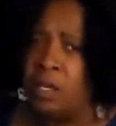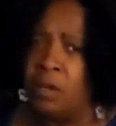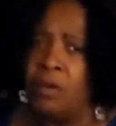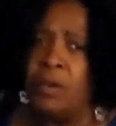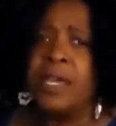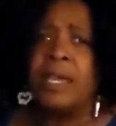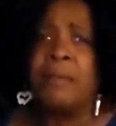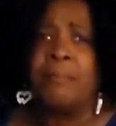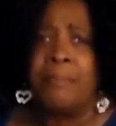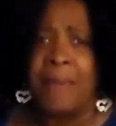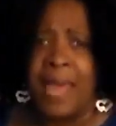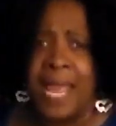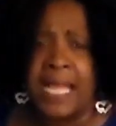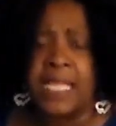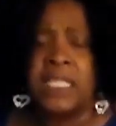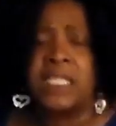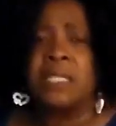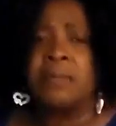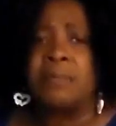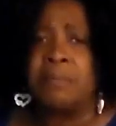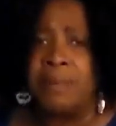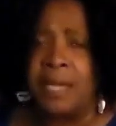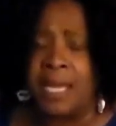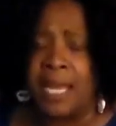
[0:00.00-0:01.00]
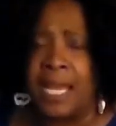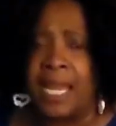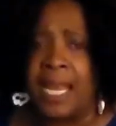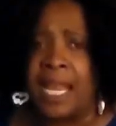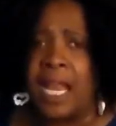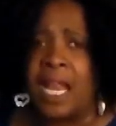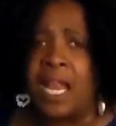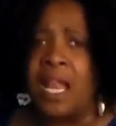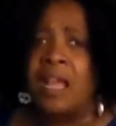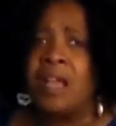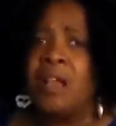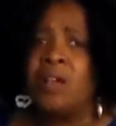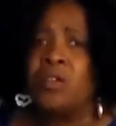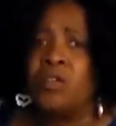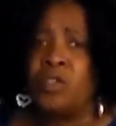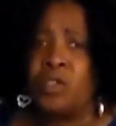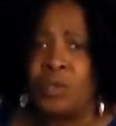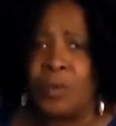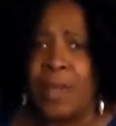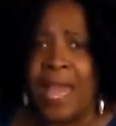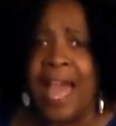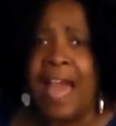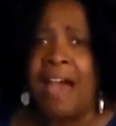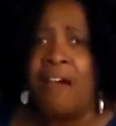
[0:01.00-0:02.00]
You can make some money
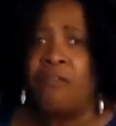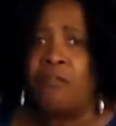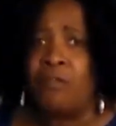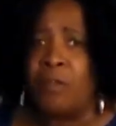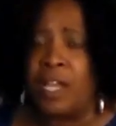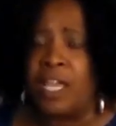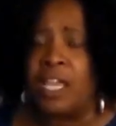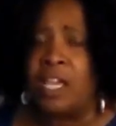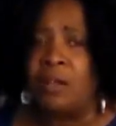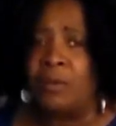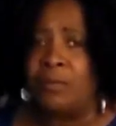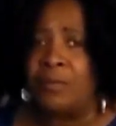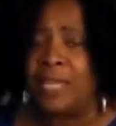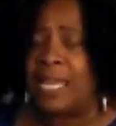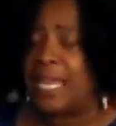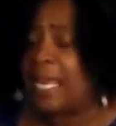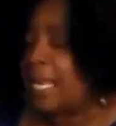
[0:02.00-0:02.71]
to have what you